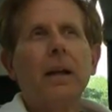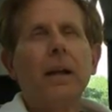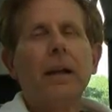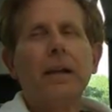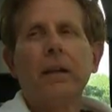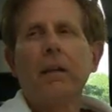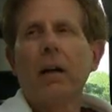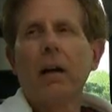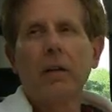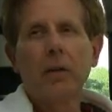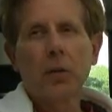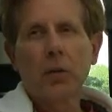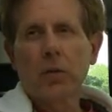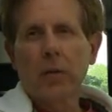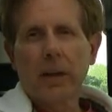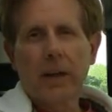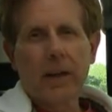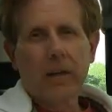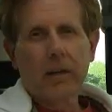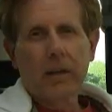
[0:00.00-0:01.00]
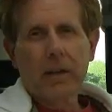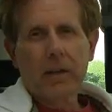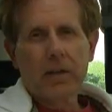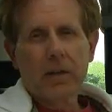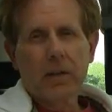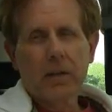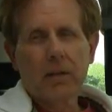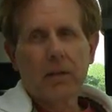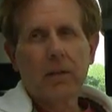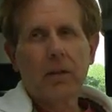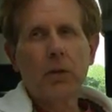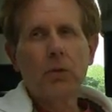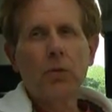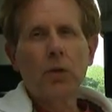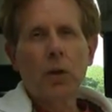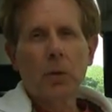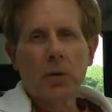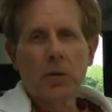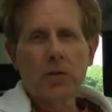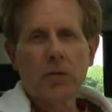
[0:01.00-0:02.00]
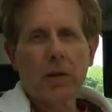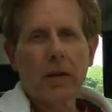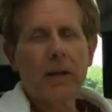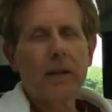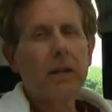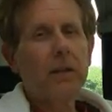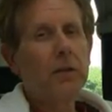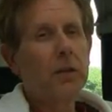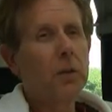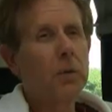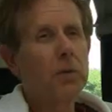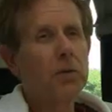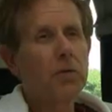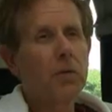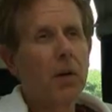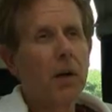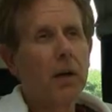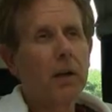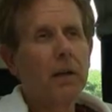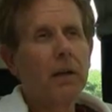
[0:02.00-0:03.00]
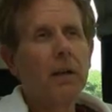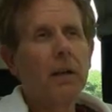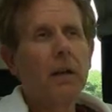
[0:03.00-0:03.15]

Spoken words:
And there are no gray areas. You know what's right, you know what's wrong.